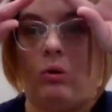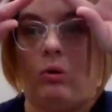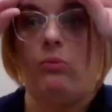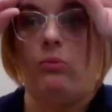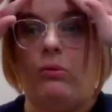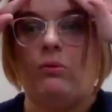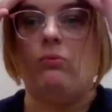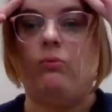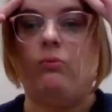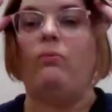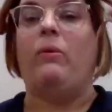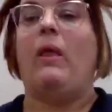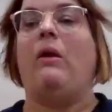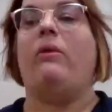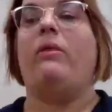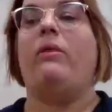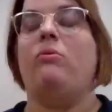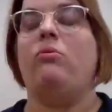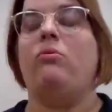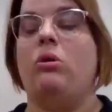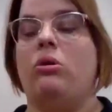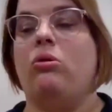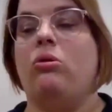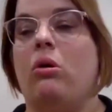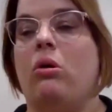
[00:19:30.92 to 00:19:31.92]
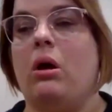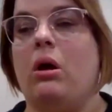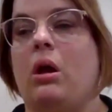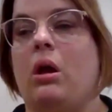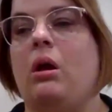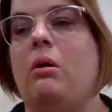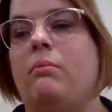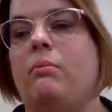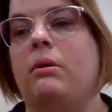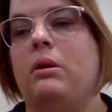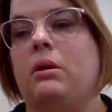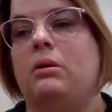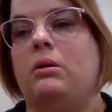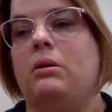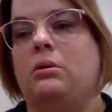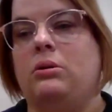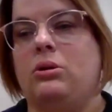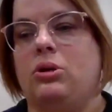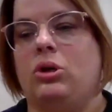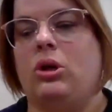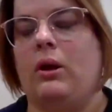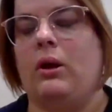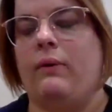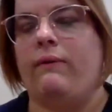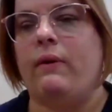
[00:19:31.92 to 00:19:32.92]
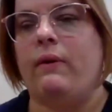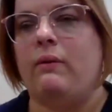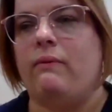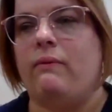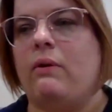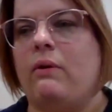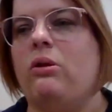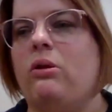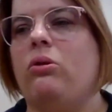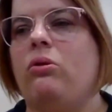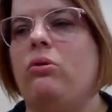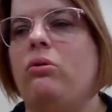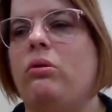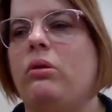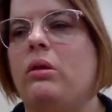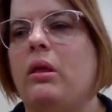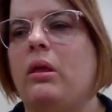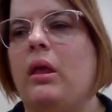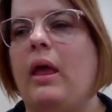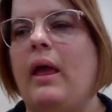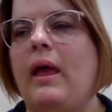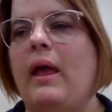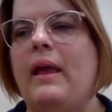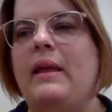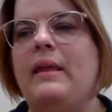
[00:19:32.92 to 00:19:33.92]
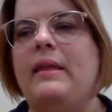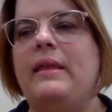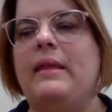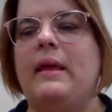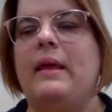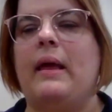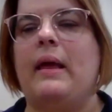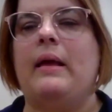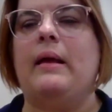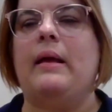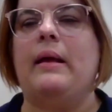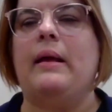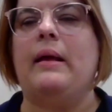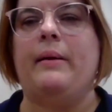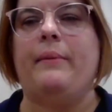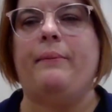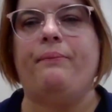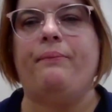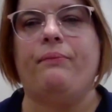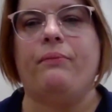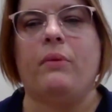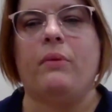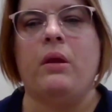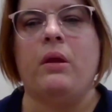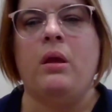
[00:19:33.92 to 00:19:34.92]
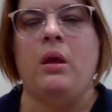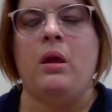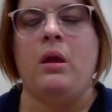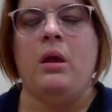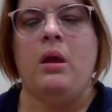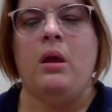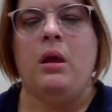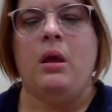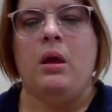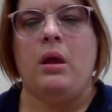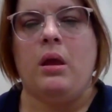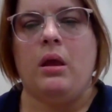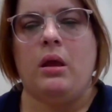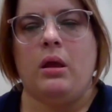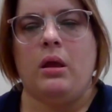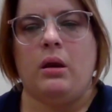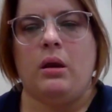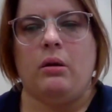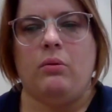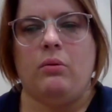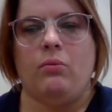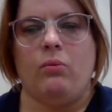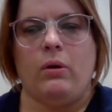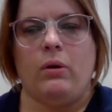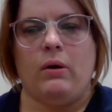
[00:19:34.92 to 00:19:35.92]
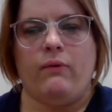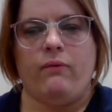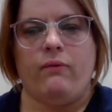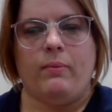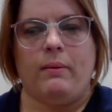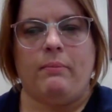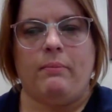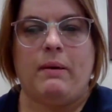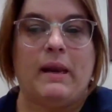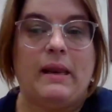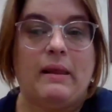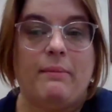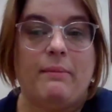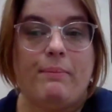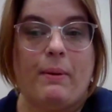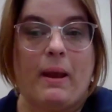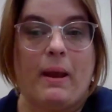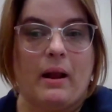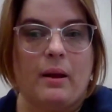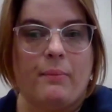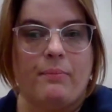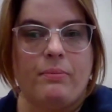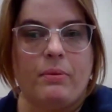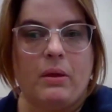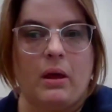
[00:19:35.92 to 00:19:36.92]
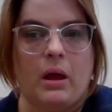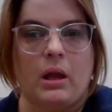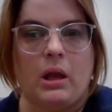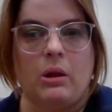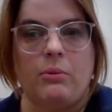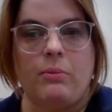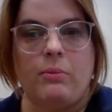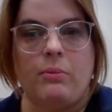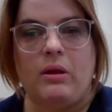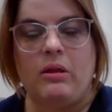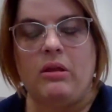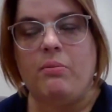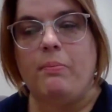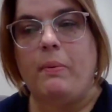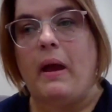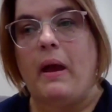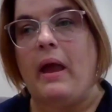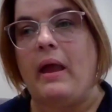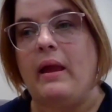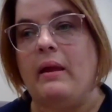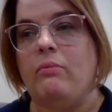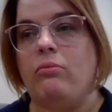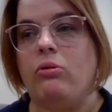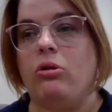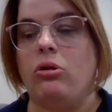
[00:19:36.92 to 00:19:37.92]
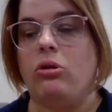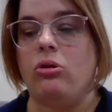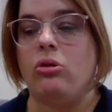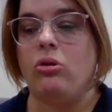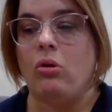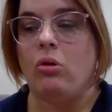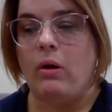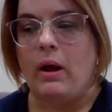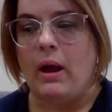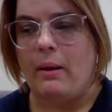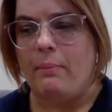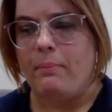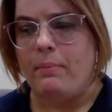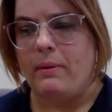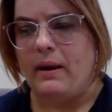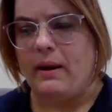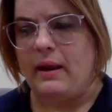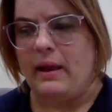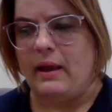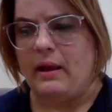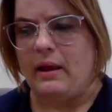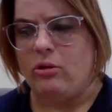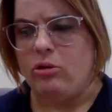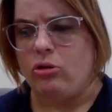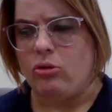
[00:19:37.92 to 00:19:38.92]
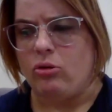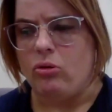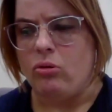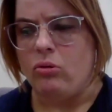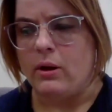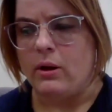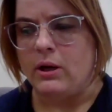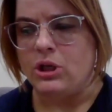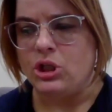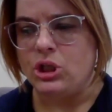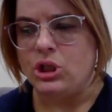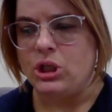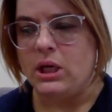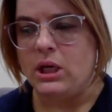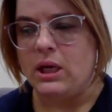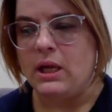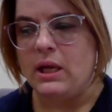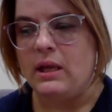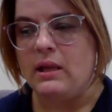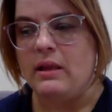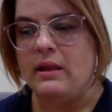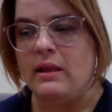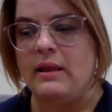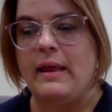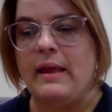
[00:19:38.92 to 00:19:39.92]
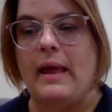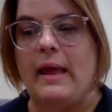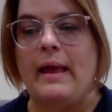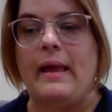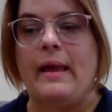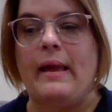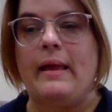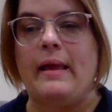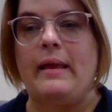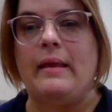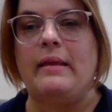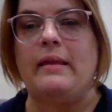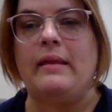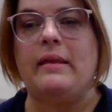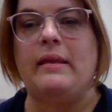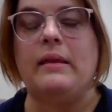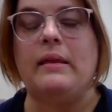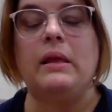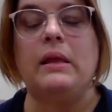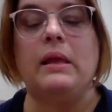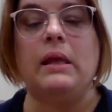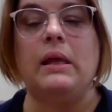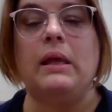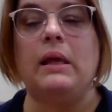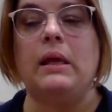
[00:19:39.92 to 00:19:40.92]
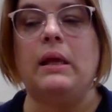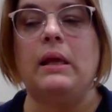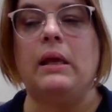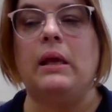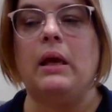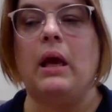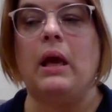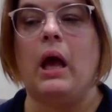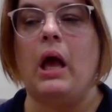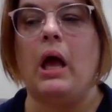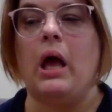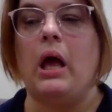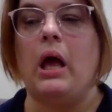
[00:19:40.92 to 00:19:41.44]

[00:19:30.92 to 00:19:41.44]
now that we're talking, I'm going to try and find the rest of those slides in one of my many backup documents, but I am so happy to answer questions and see